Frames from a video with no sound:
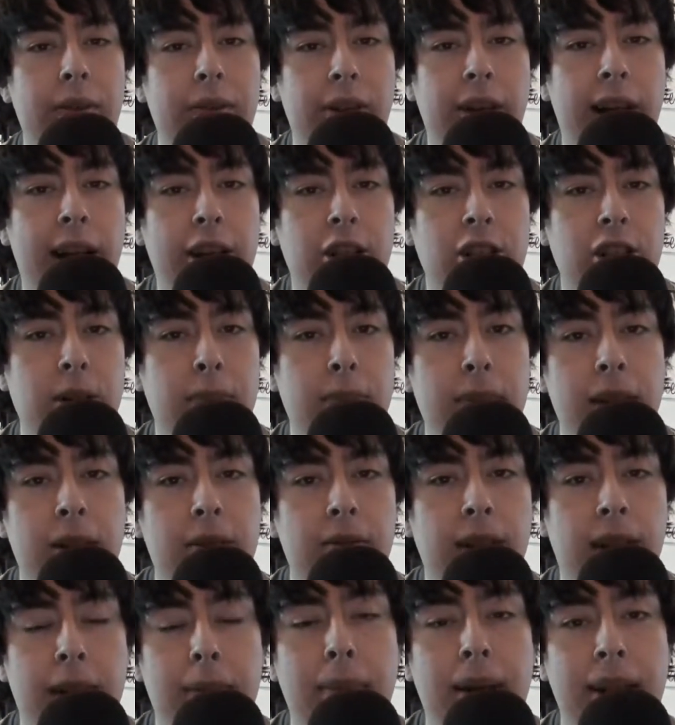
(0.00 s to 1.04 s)
if they're actually
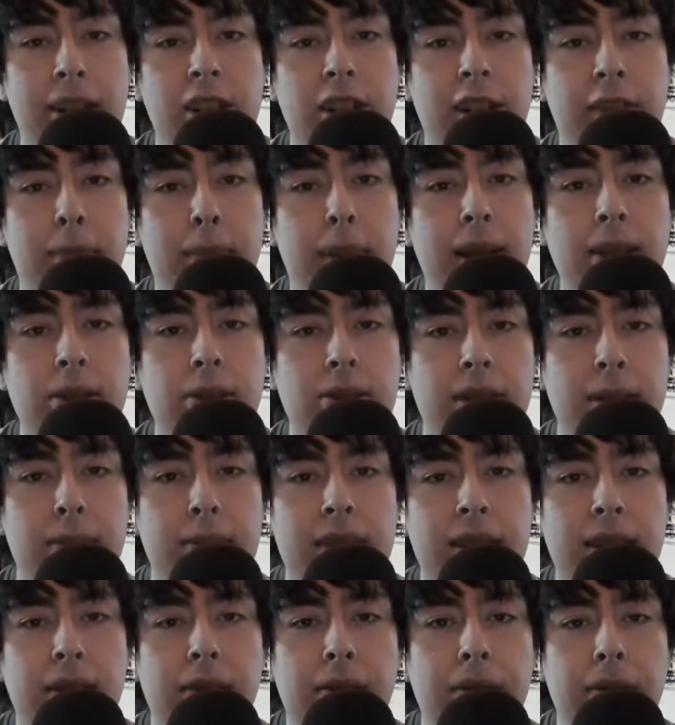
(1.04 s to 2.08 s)
being read by Jeff Bezos
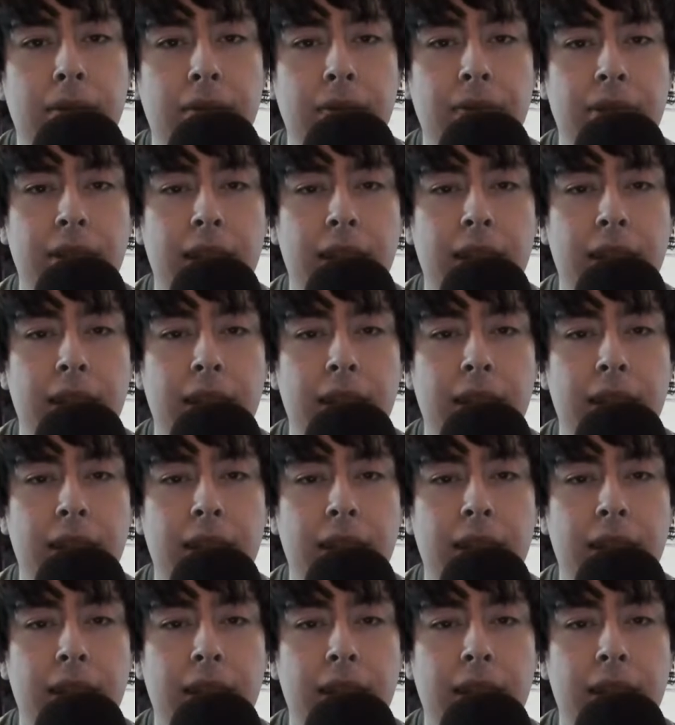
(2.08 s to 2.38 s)
himself.